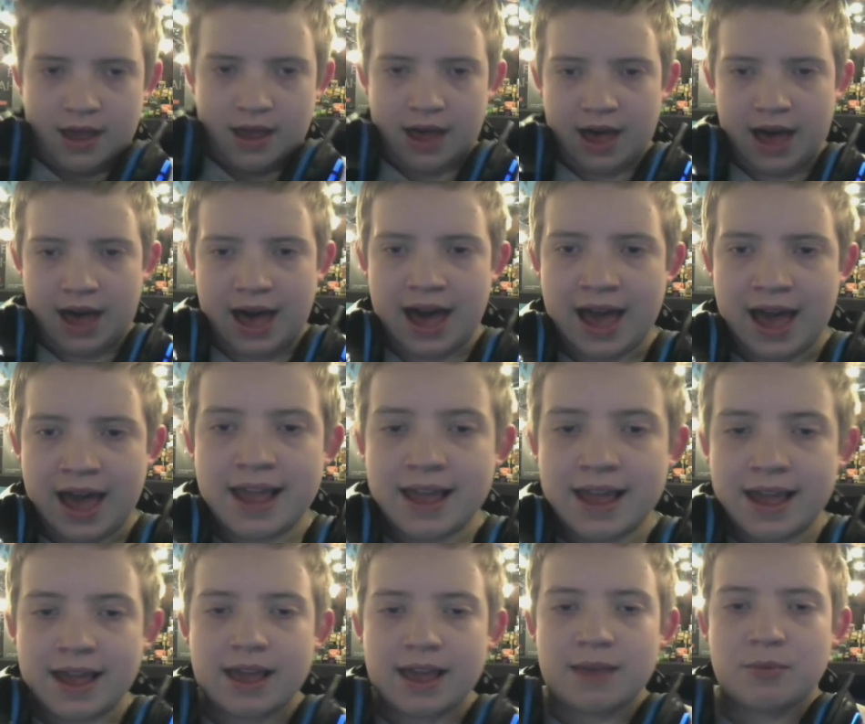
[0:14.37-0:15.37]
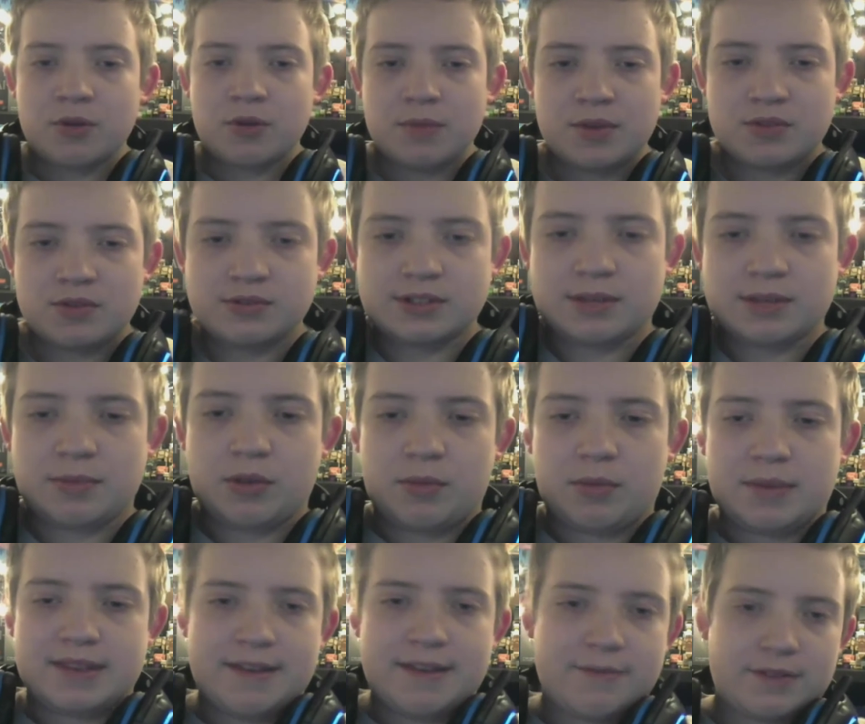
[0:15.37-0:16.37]
I am going to be doing something a little
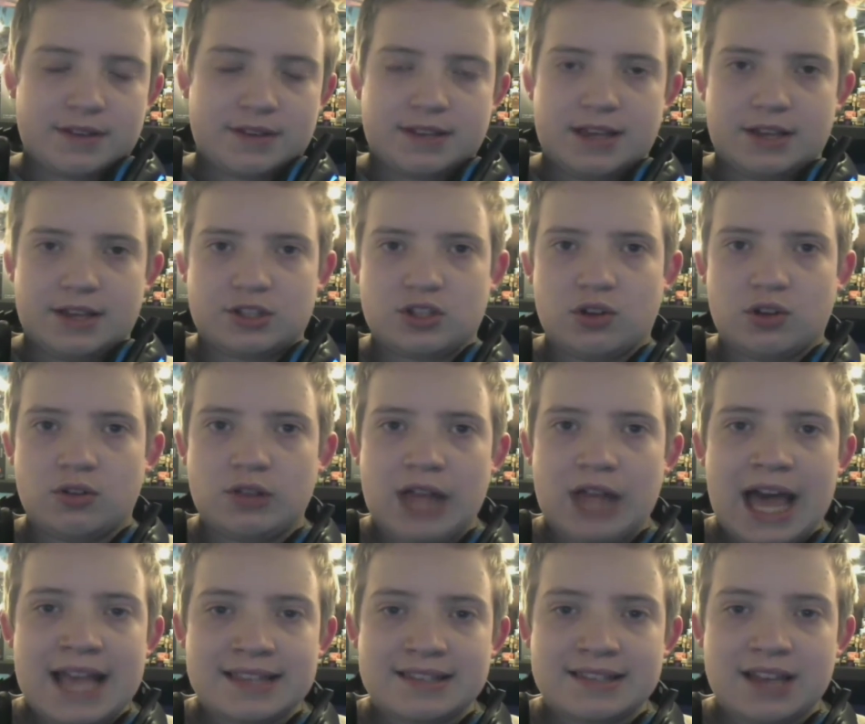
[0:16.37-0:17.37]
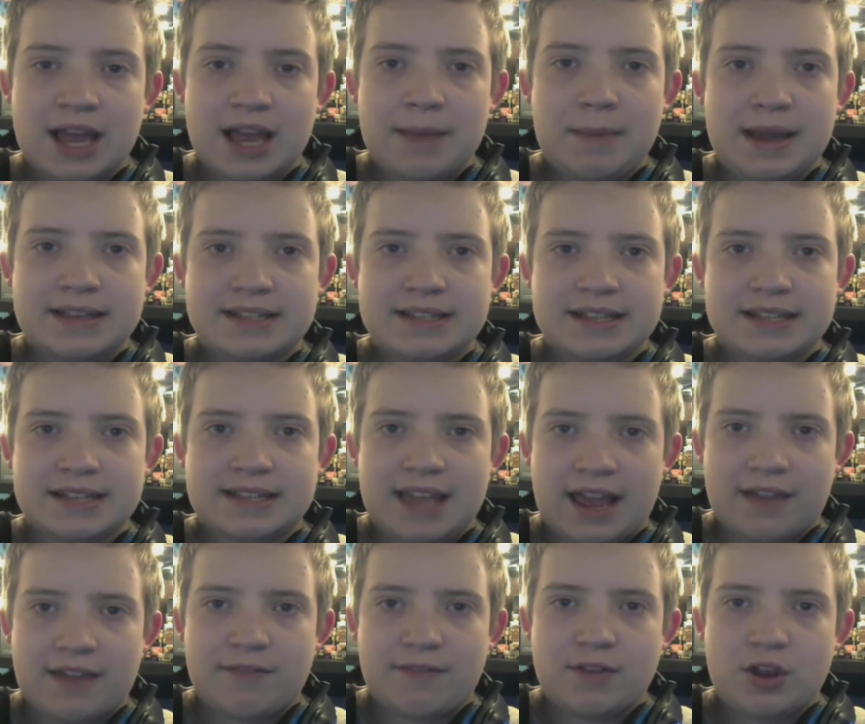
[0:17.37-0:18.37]
bit different today. So, last time I did a
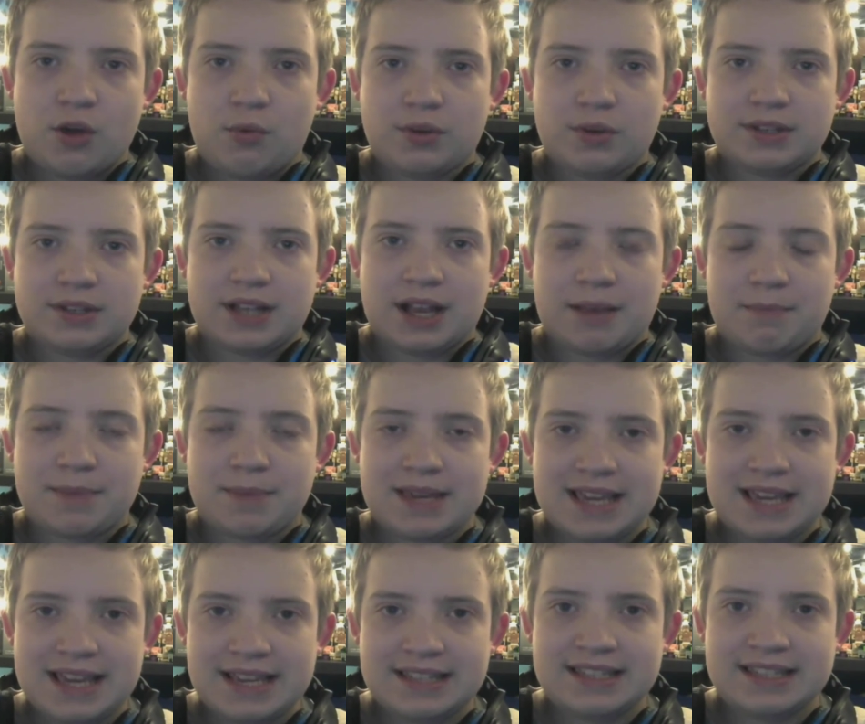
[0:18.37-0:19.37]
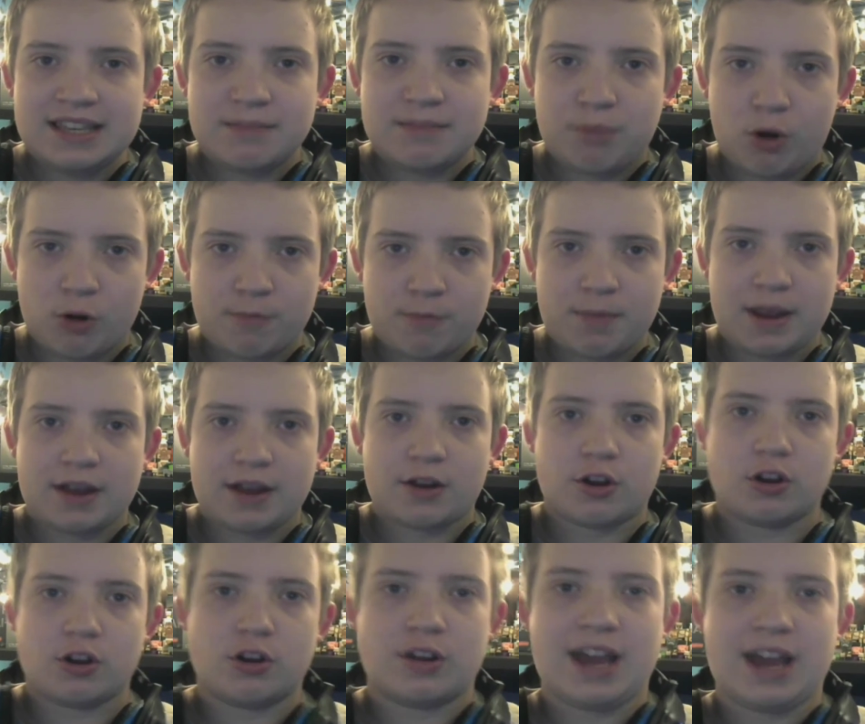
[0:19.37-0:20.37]
tech video was on a PC part
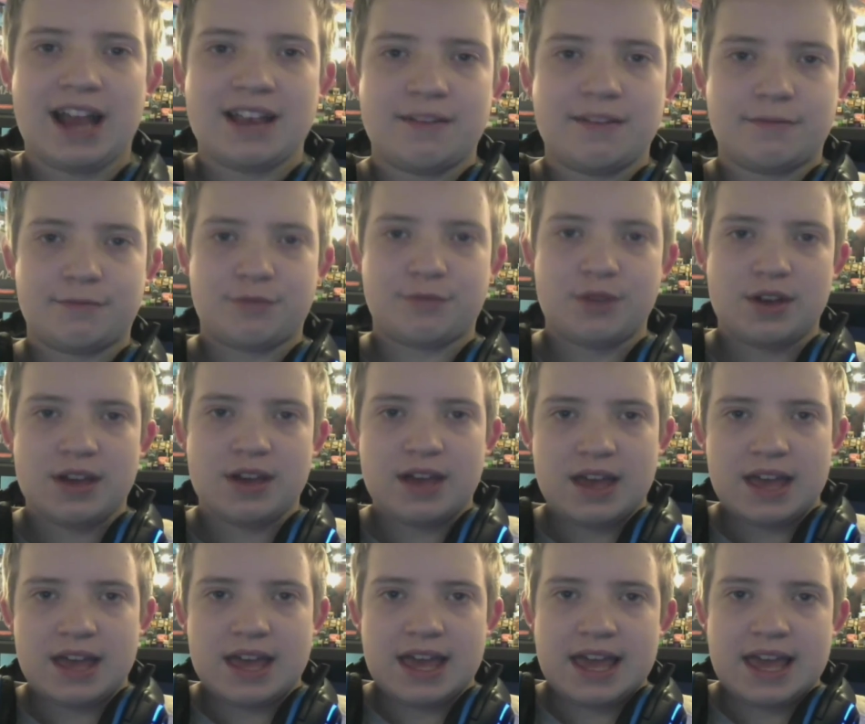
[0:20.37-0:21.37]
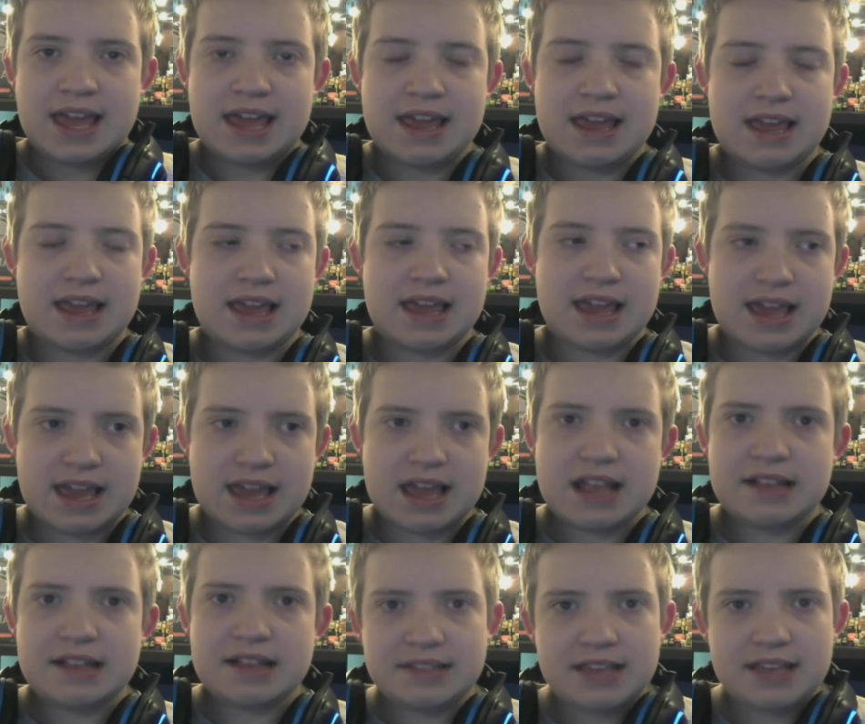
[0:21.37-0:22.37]
picker, kind of
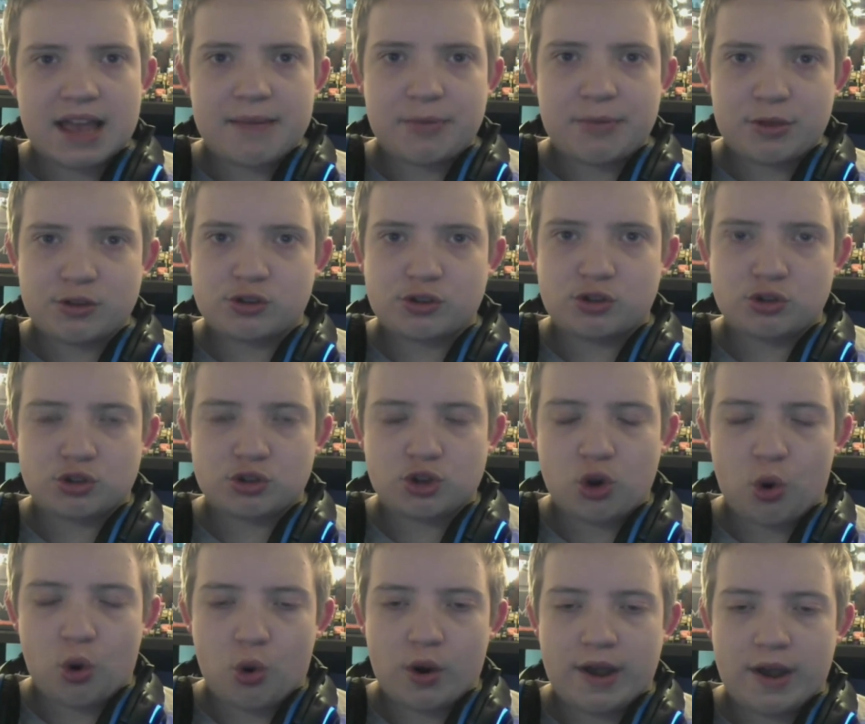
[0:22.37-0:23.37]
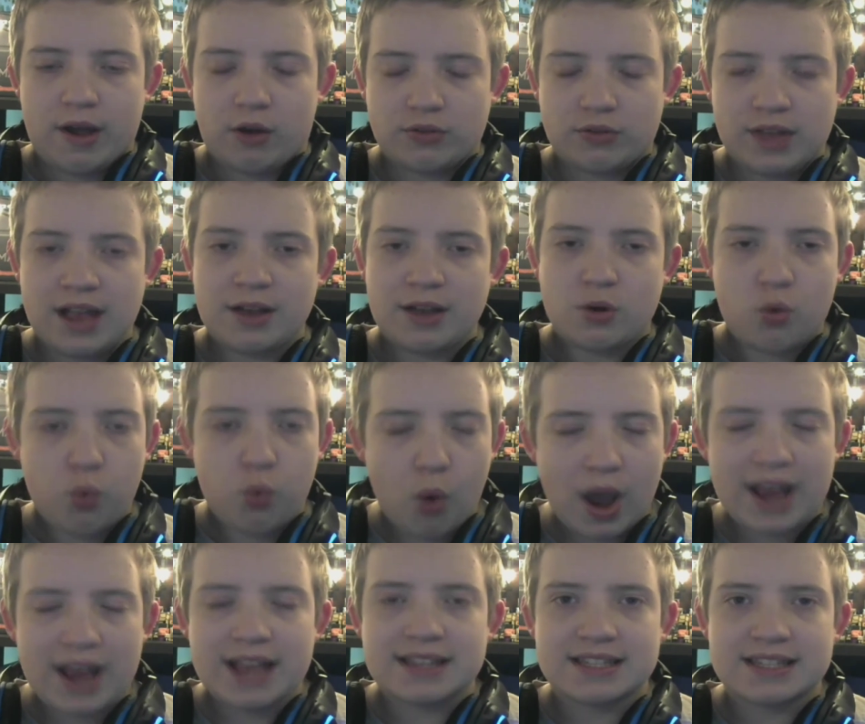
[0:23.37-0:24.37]
in-depth tutorial. Not
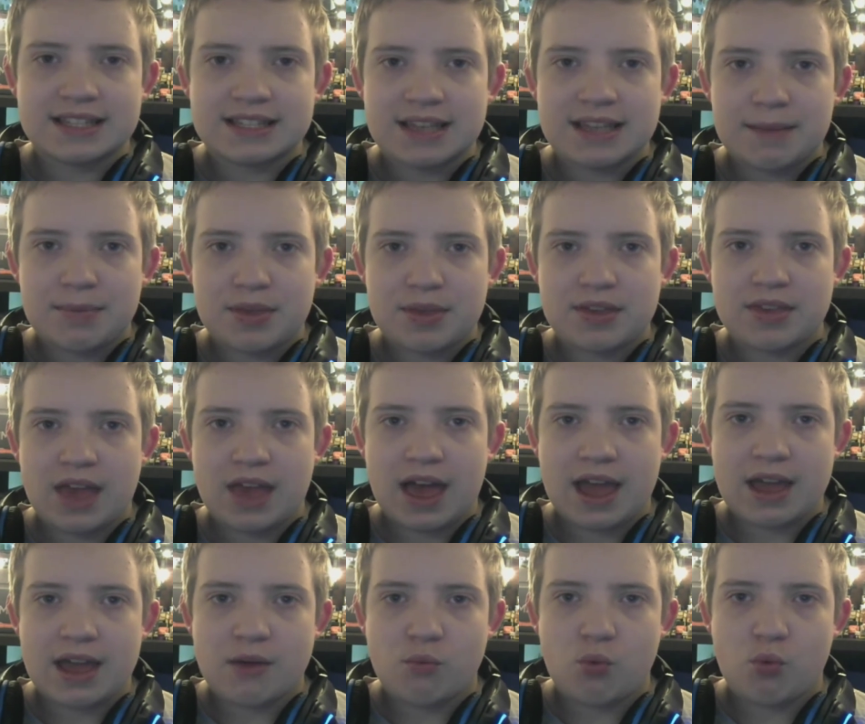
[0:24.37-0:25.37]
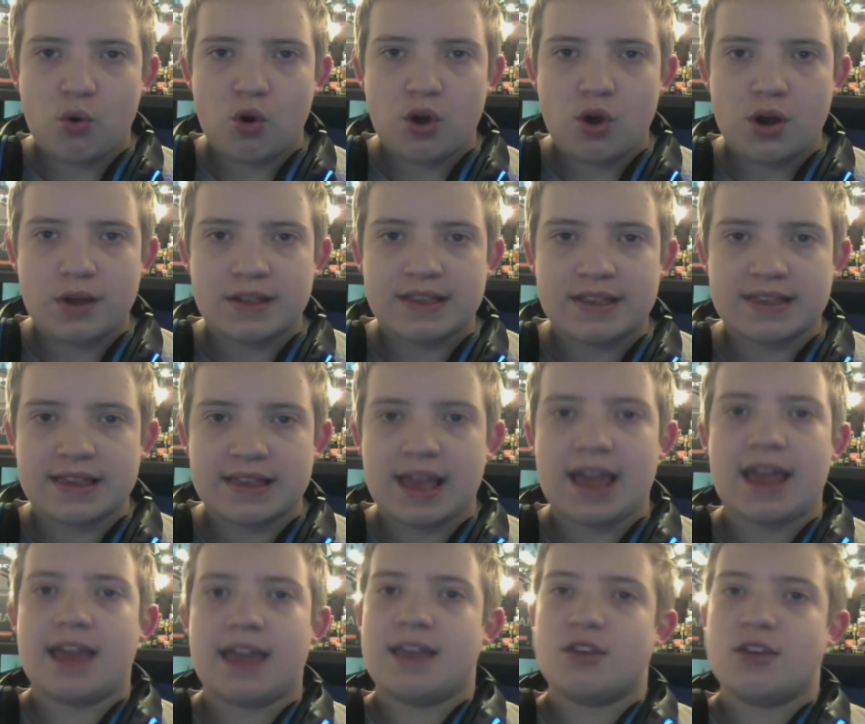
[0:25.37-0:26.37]
quite as in-depth as I would
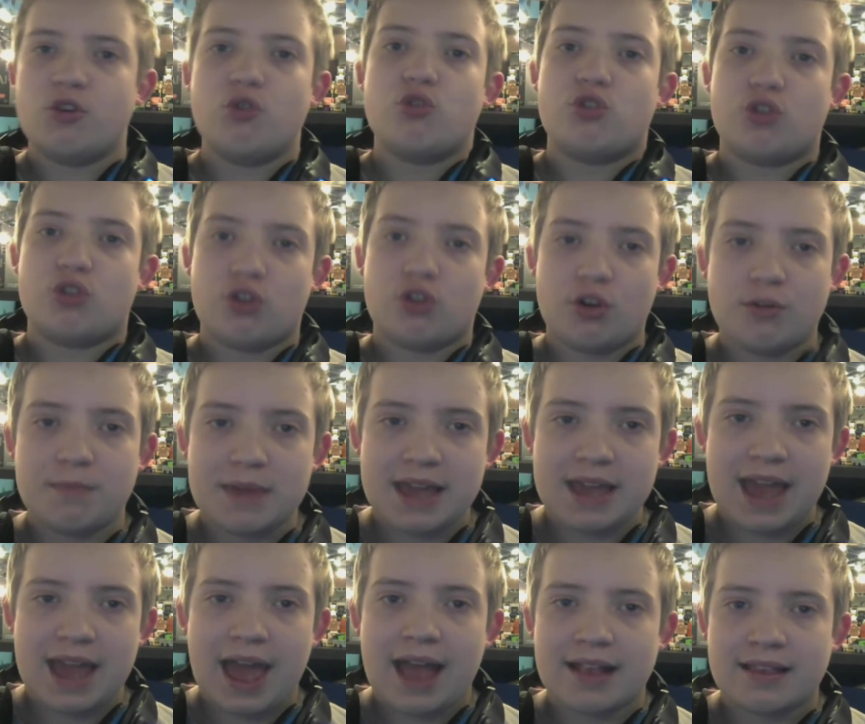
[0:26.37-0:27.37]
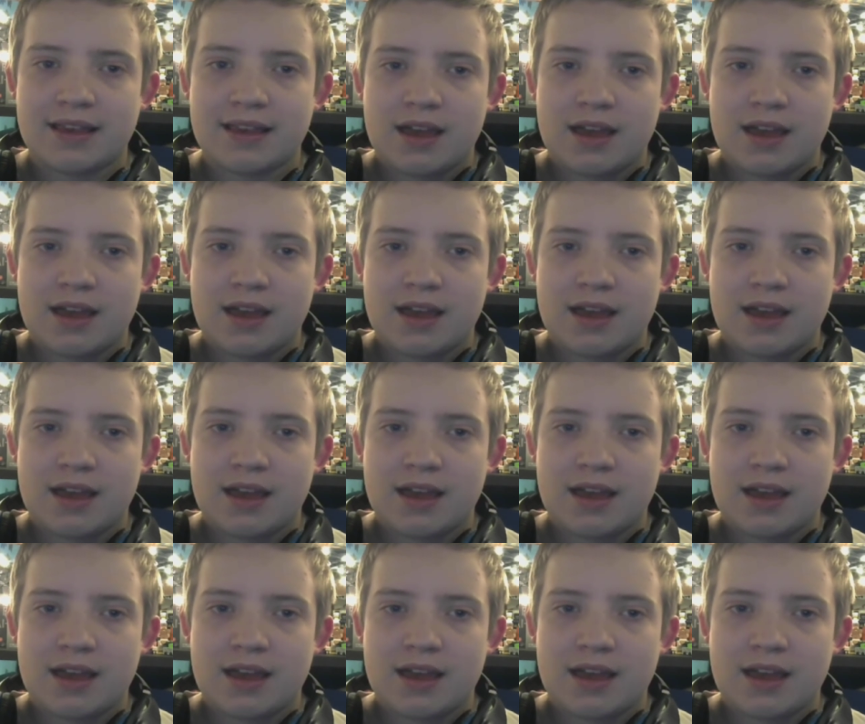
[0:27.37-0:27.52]
say you should be at.